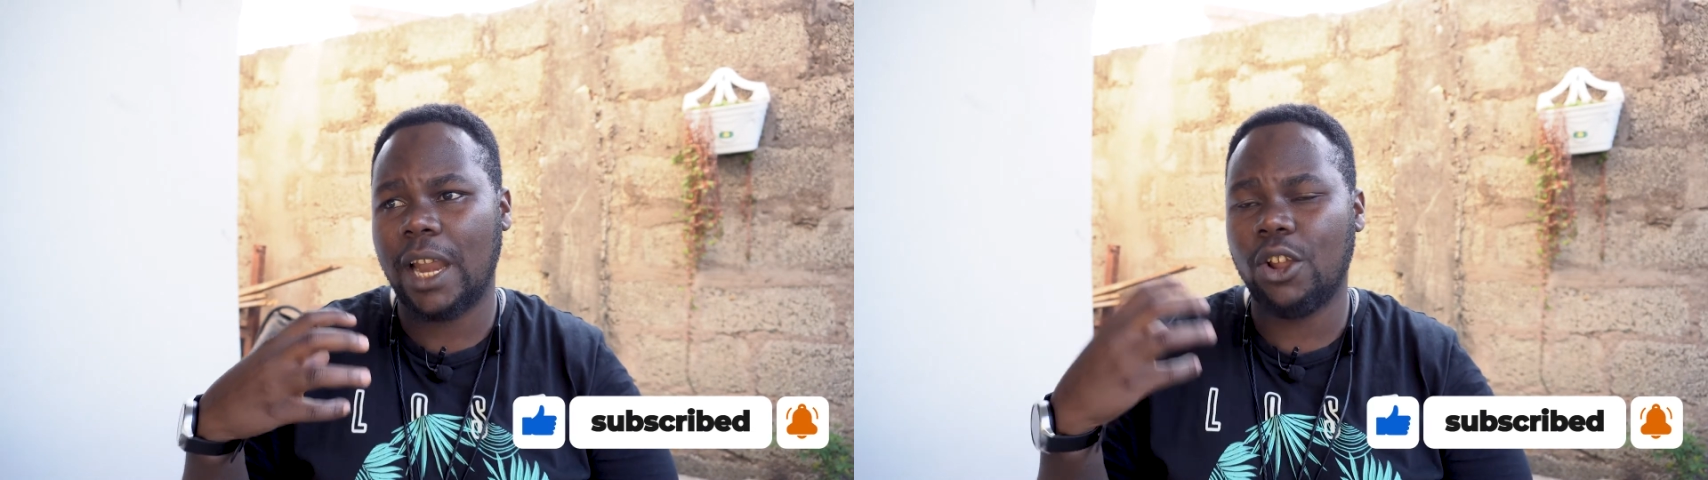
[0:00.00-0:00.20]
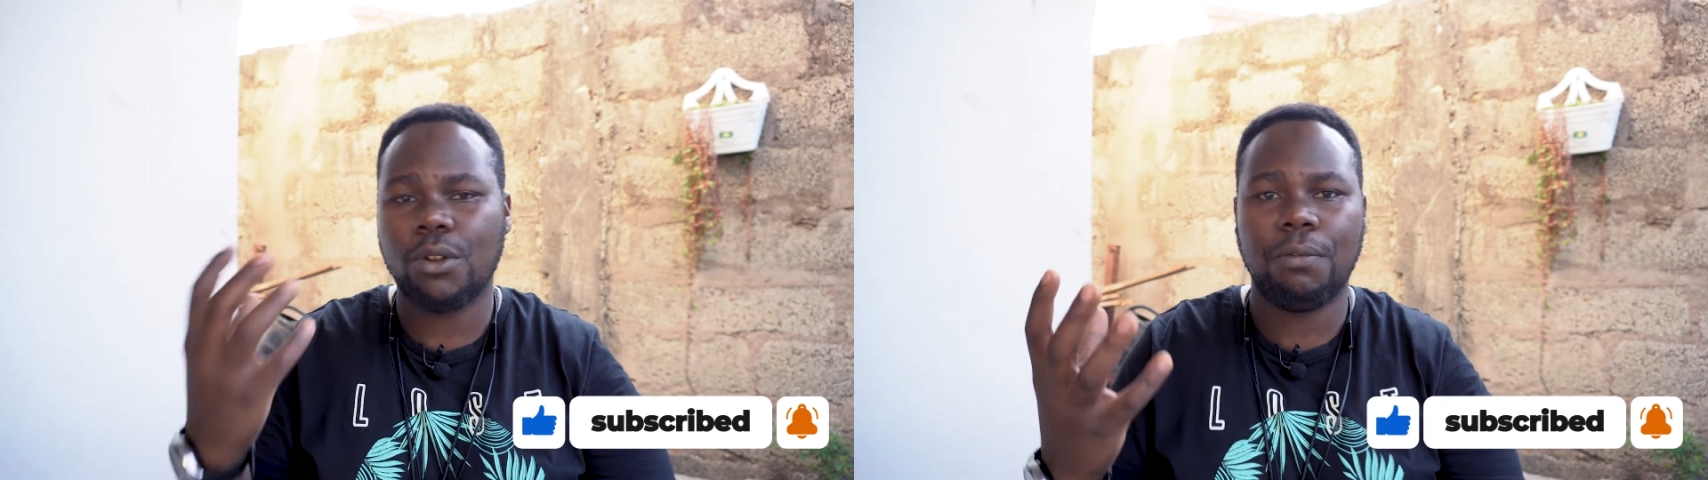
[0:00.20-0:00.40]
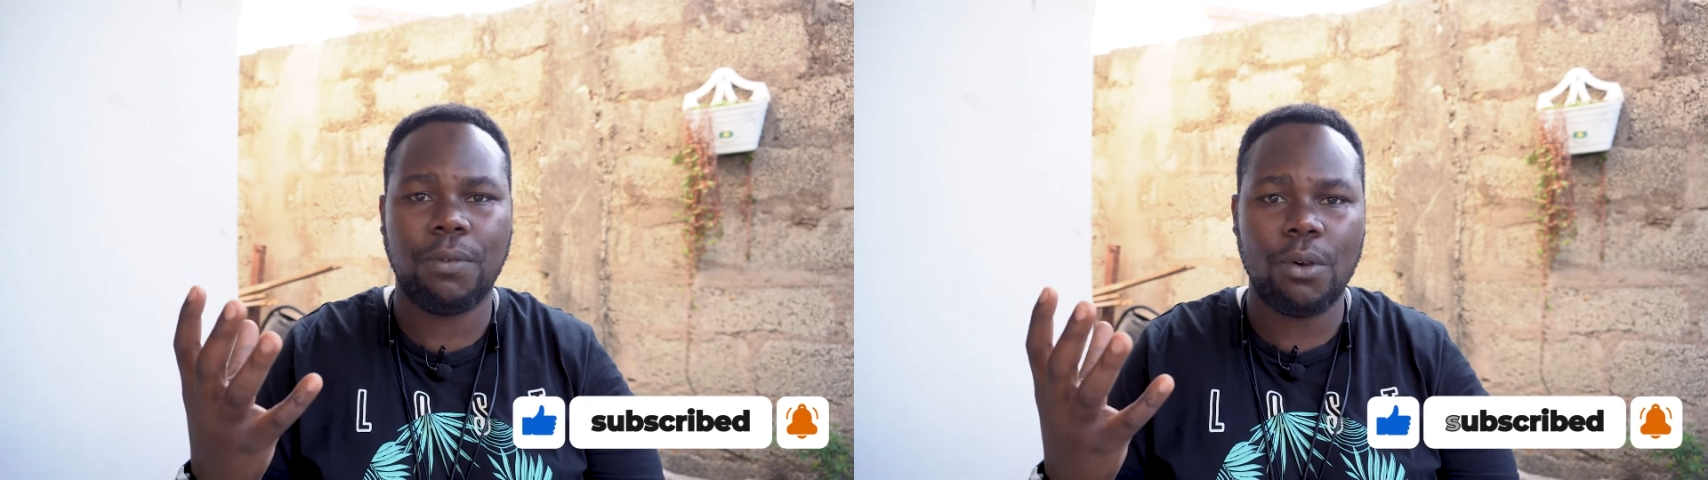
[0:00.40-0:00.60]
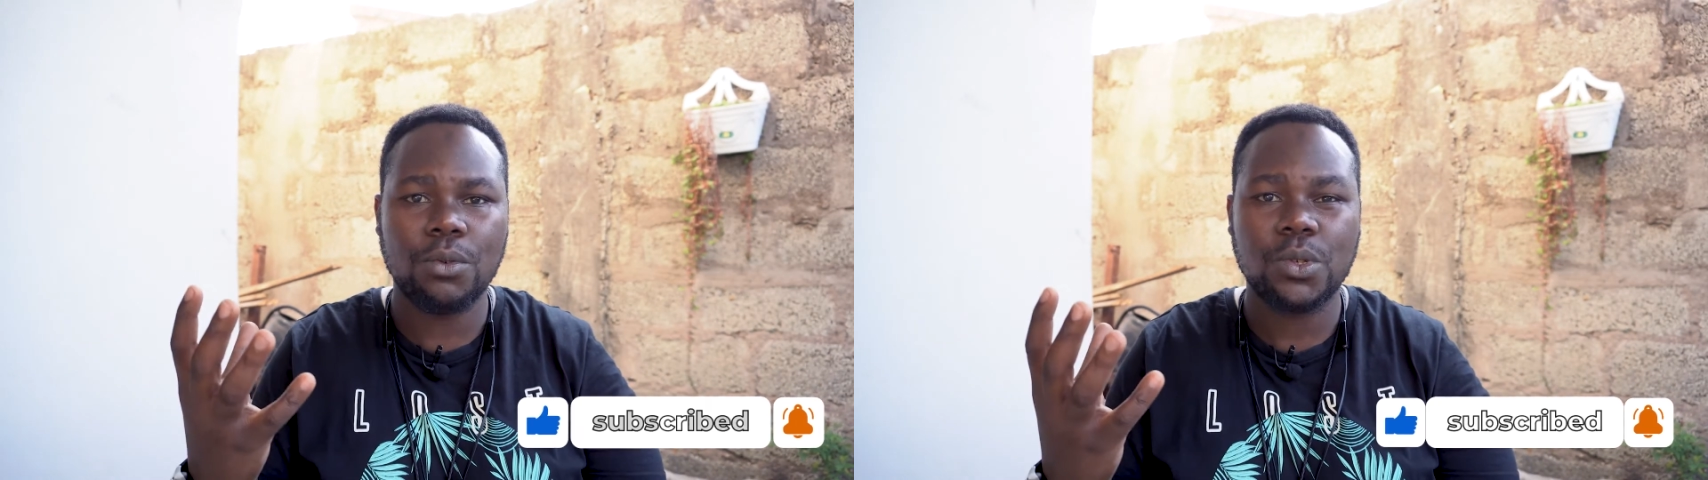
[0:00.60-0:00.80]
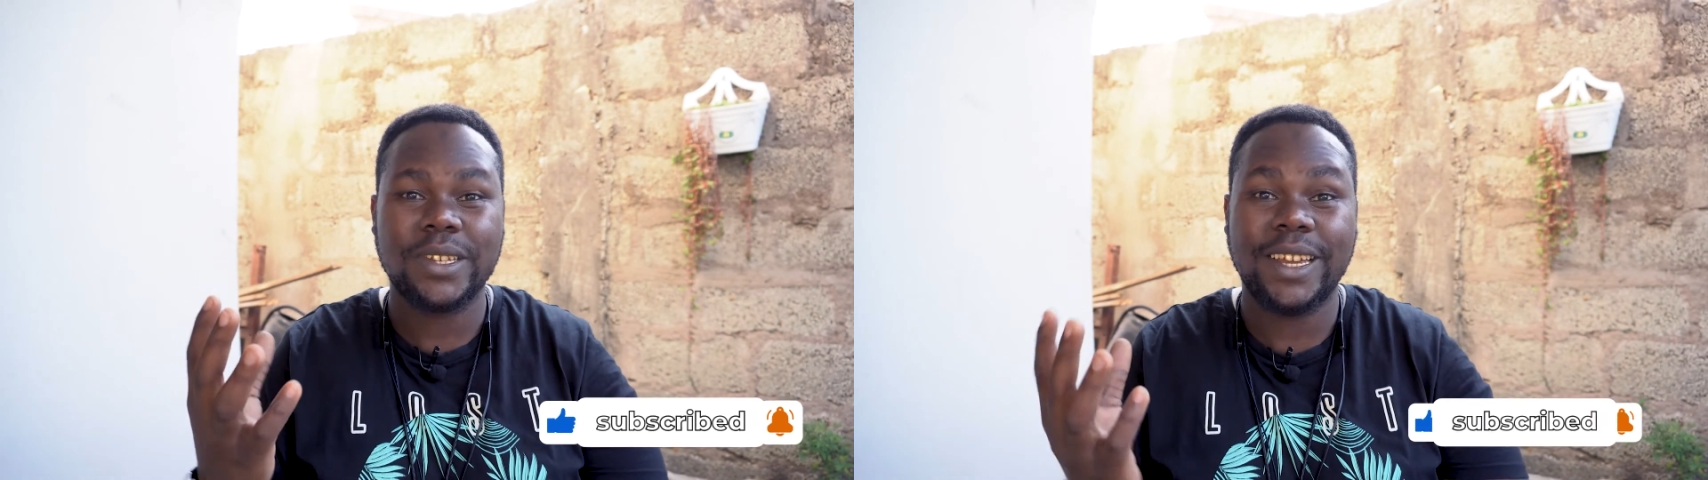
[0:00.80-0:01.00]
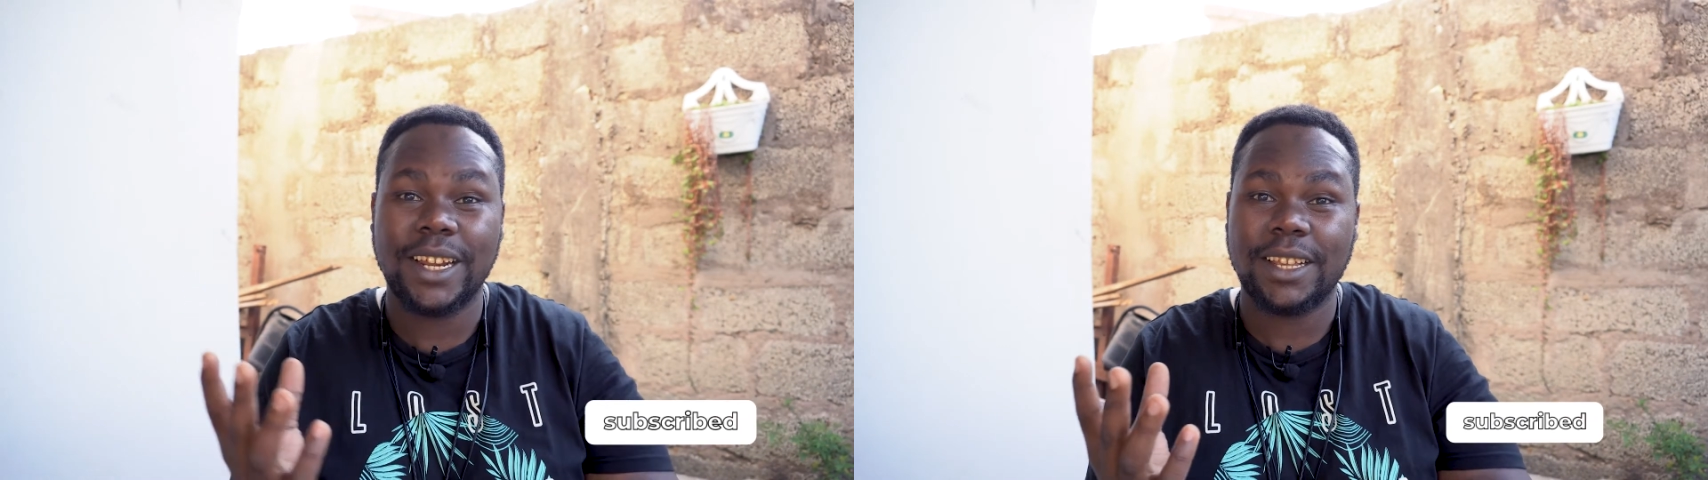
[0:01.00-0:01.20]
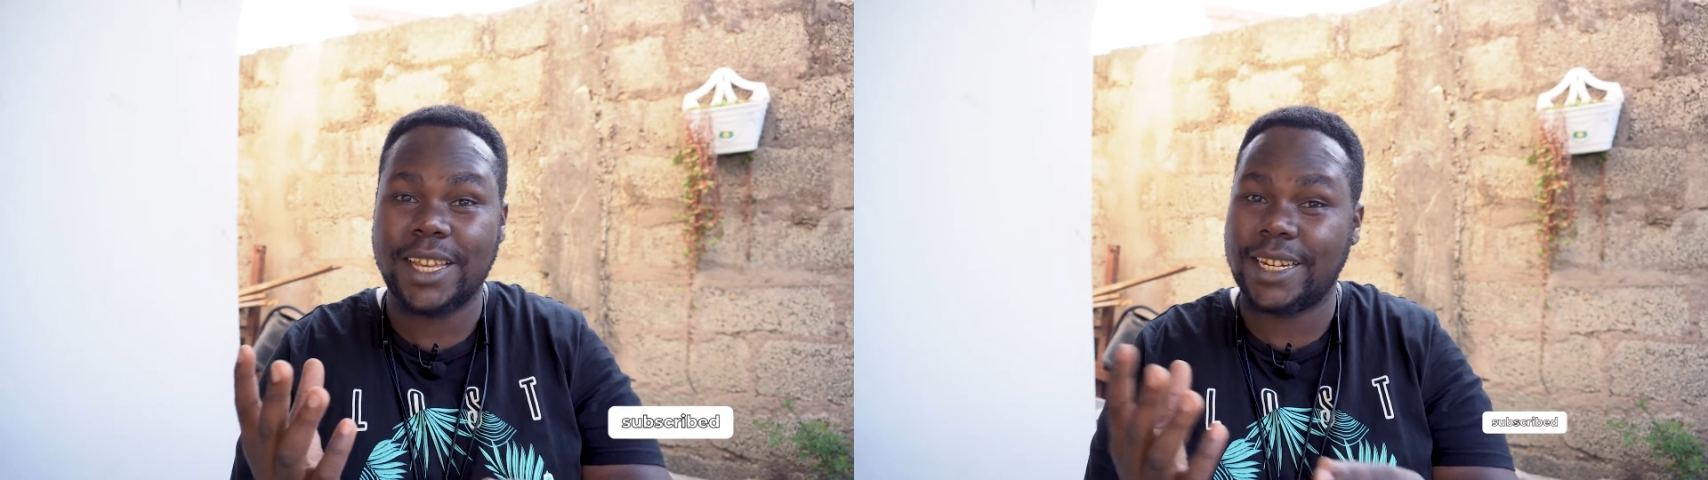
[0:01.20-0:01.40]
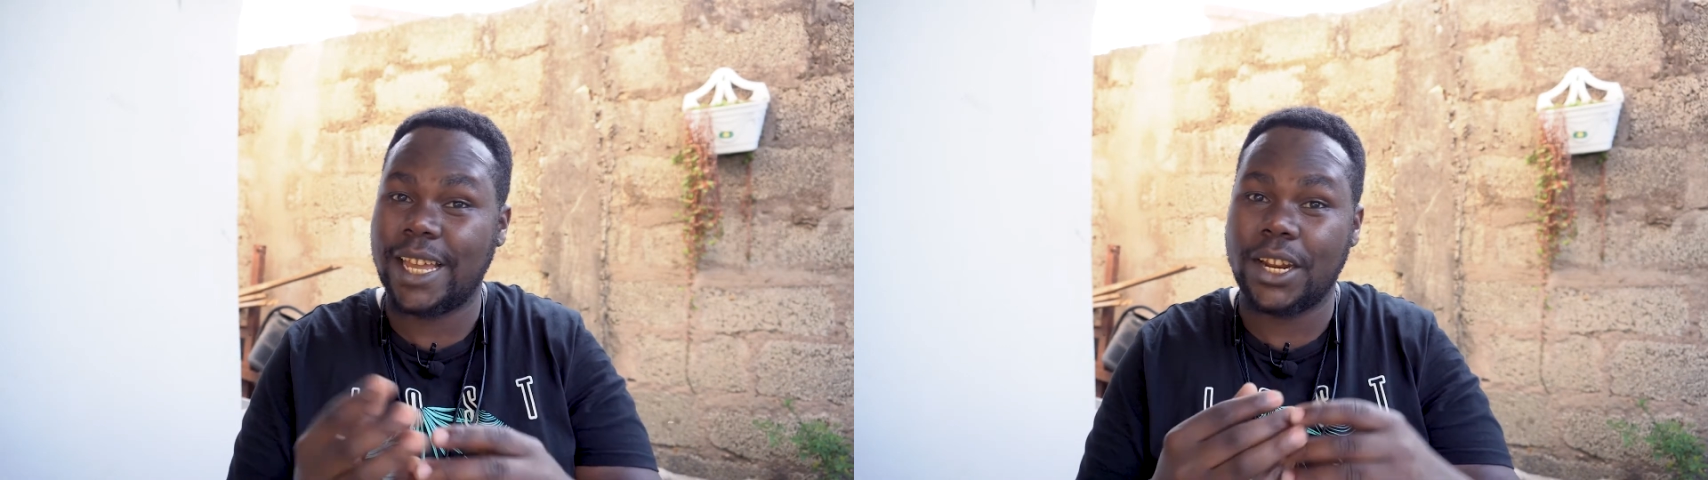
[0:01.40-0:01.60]
lot of phones getting
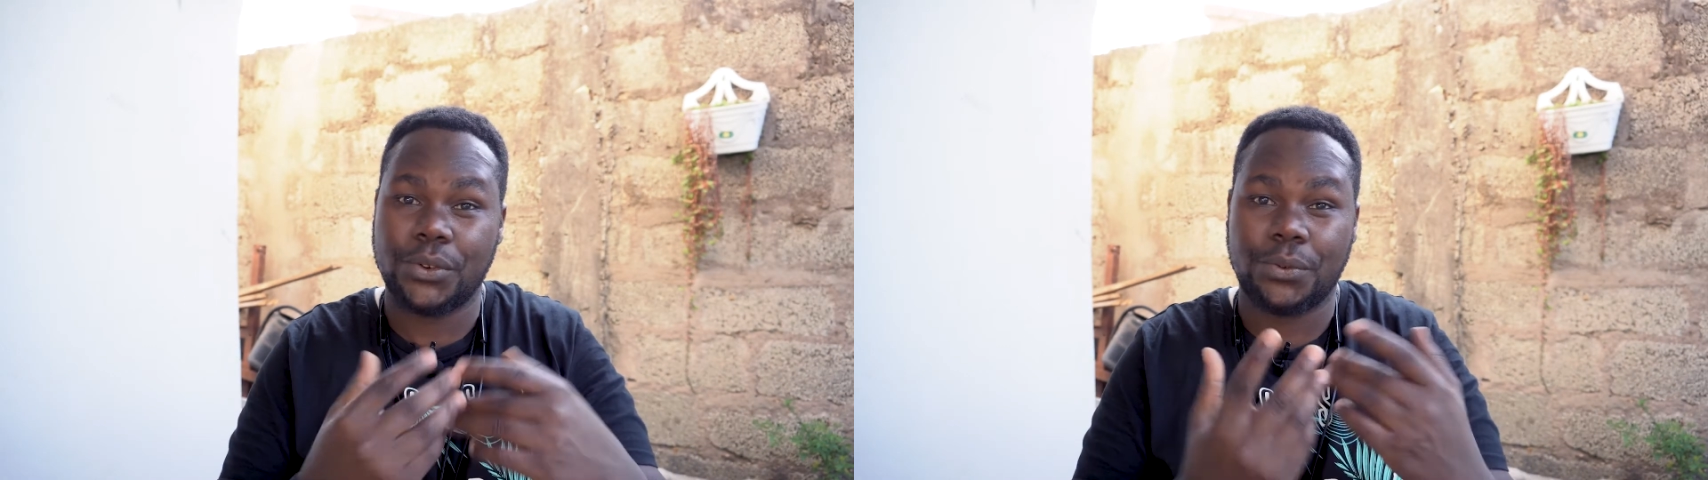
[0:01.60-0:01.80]
that kind of